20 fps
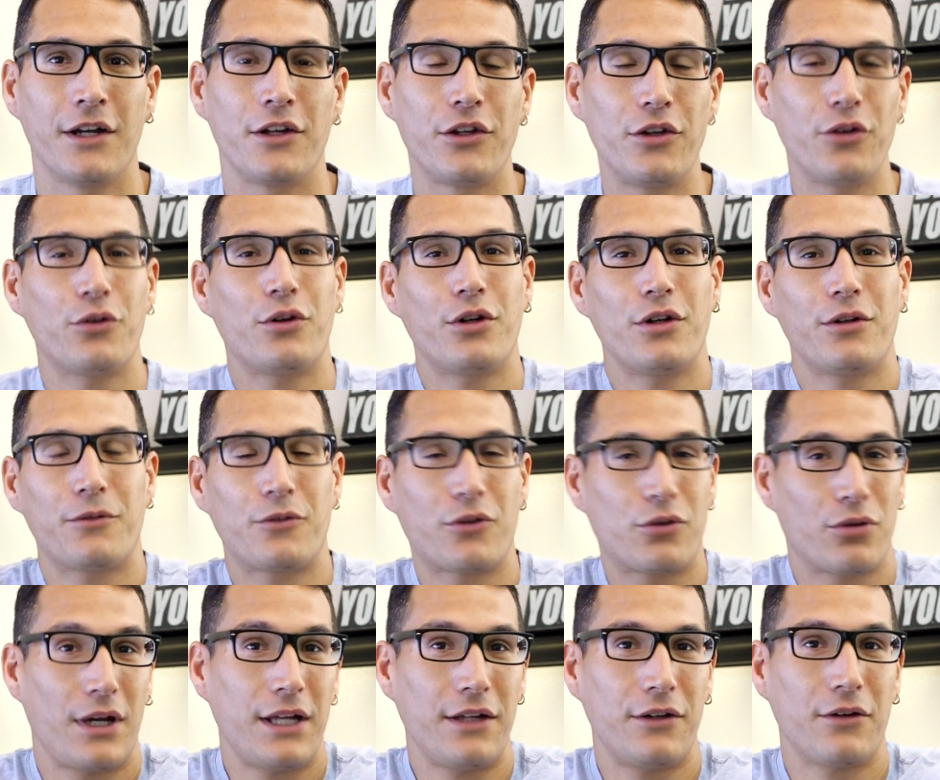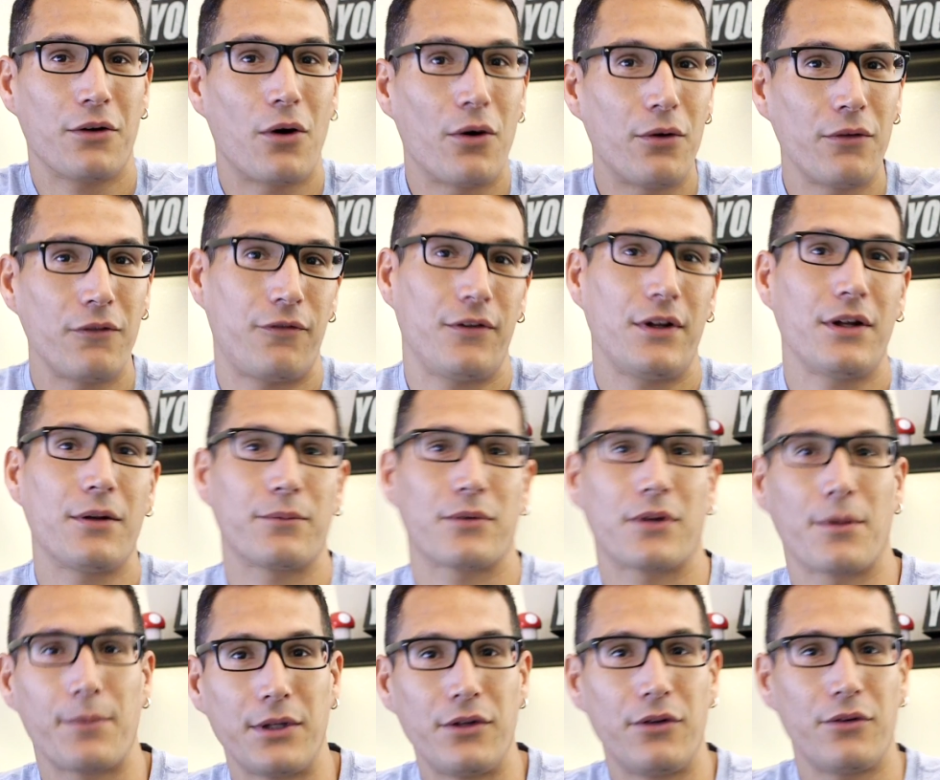You could create your own films.
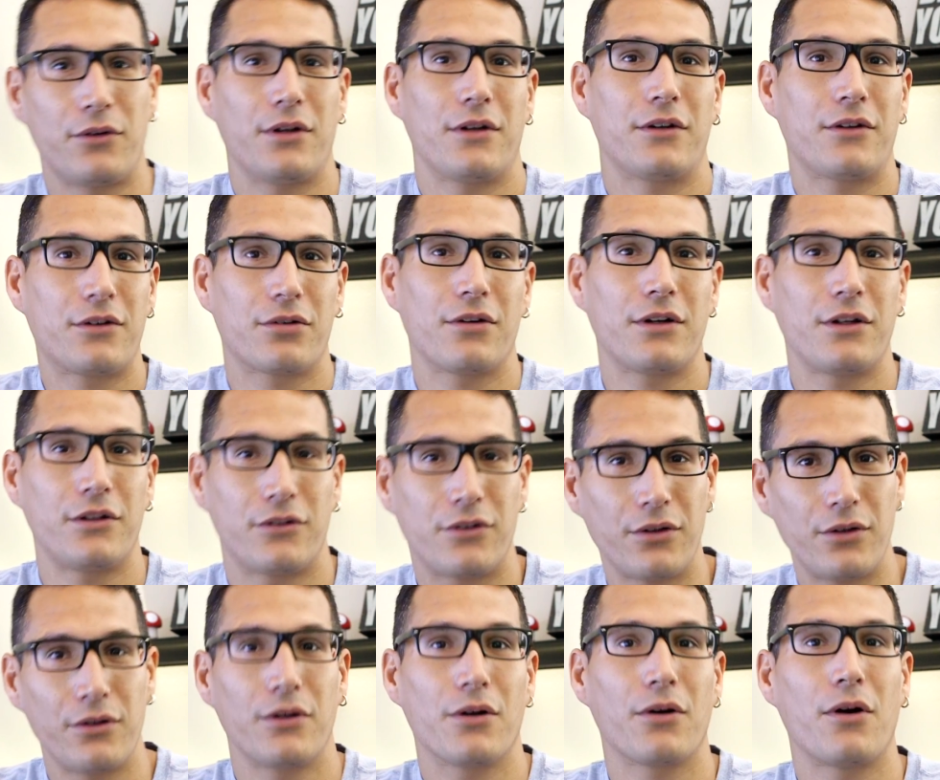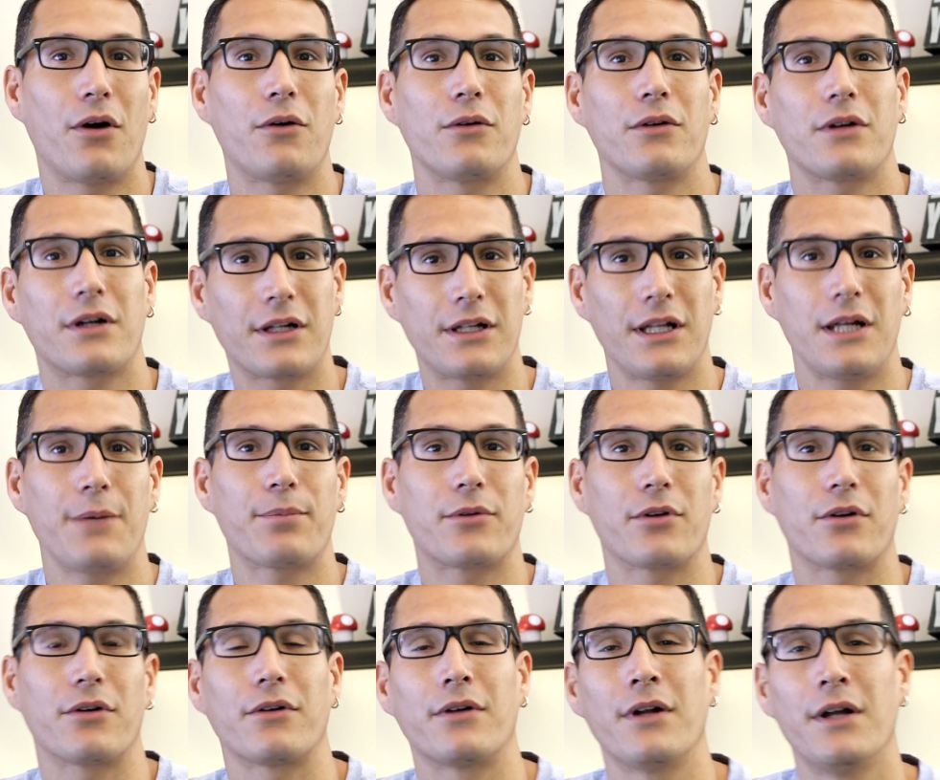I mean, you could create, do your own clips
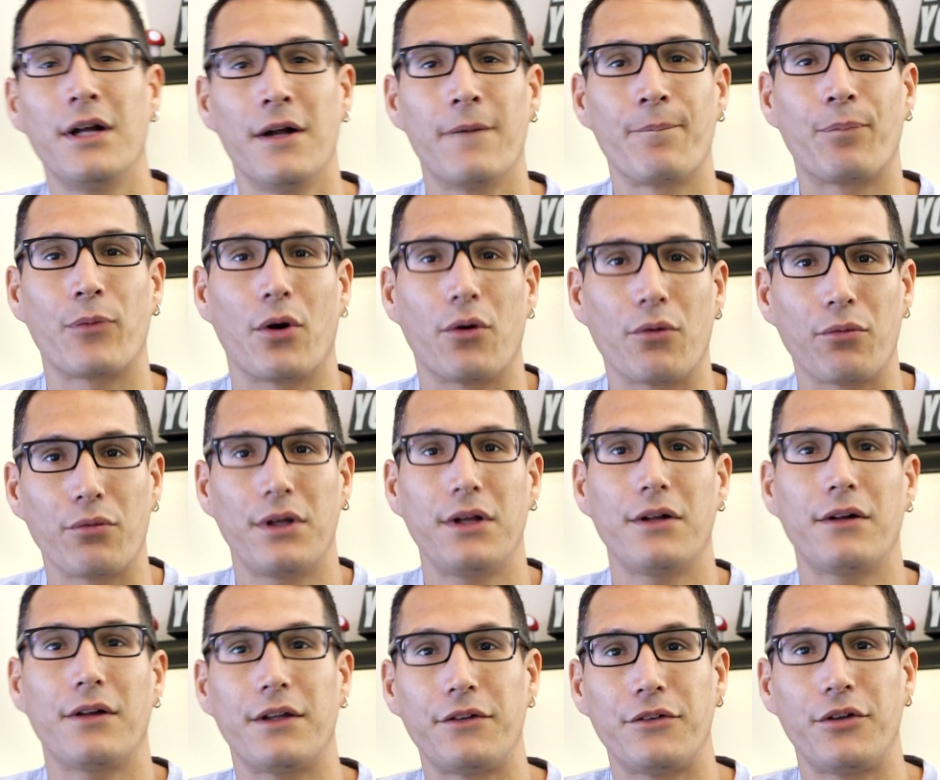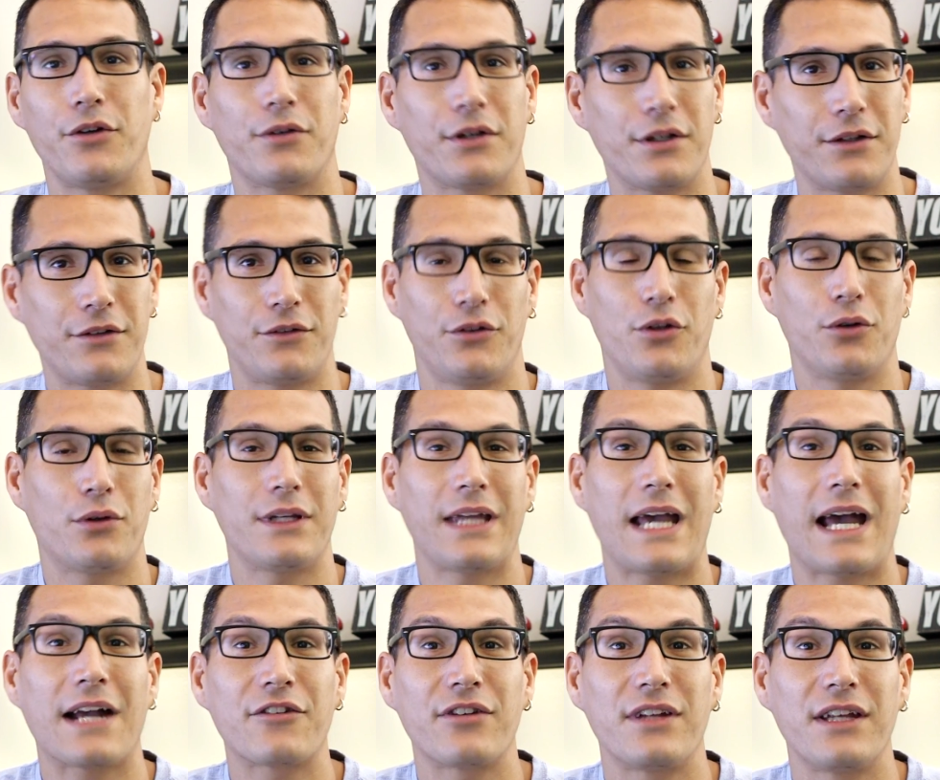or or reel, and you could you could
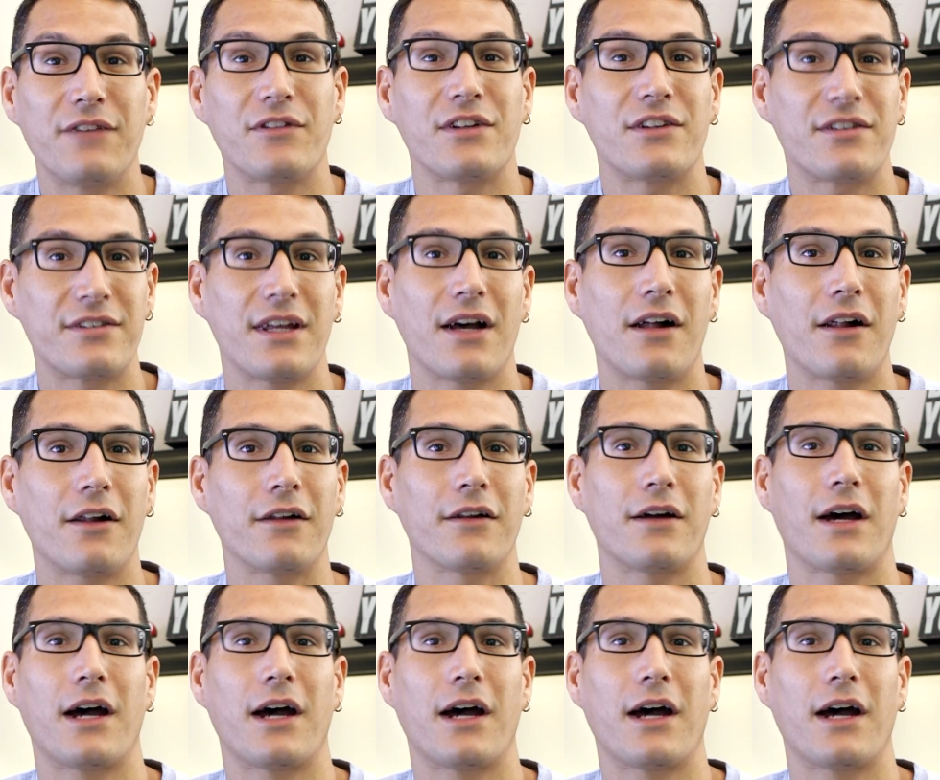actually even sell.